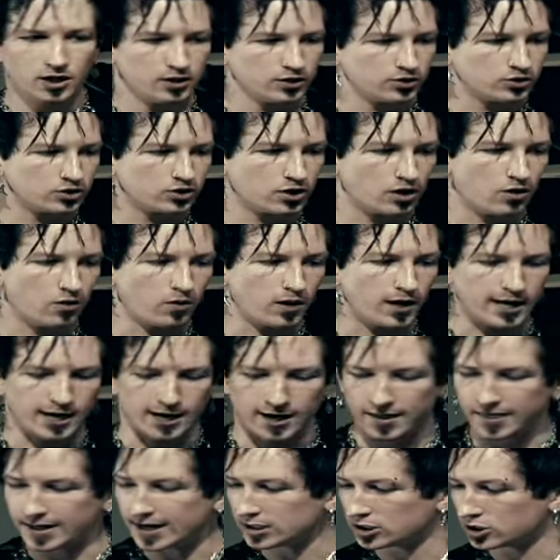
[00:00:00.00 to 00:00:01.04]
So
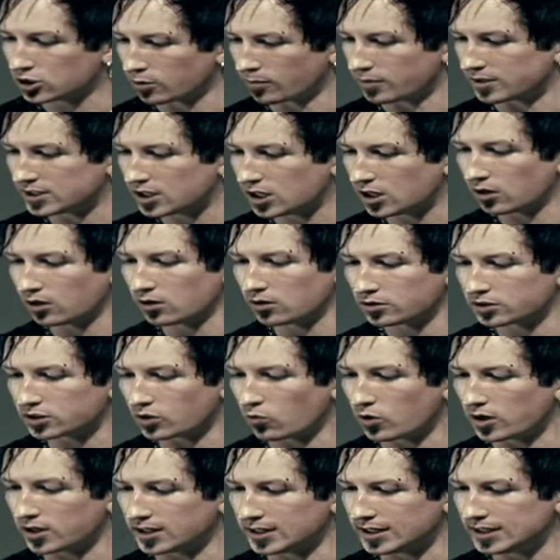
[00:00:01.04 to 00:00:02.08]
that's your materials
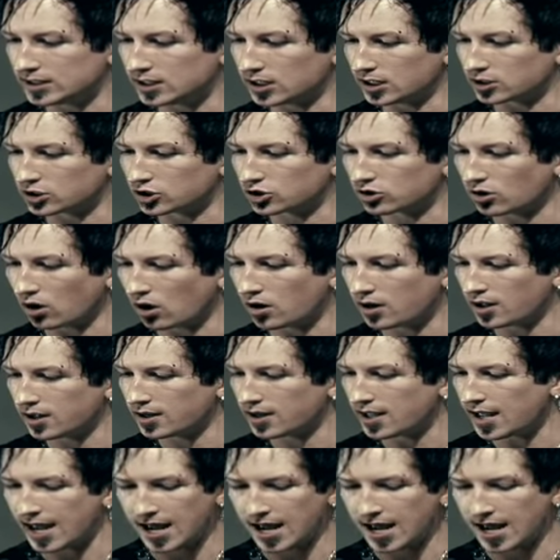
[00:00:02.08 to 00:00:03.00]
and what you need to get started.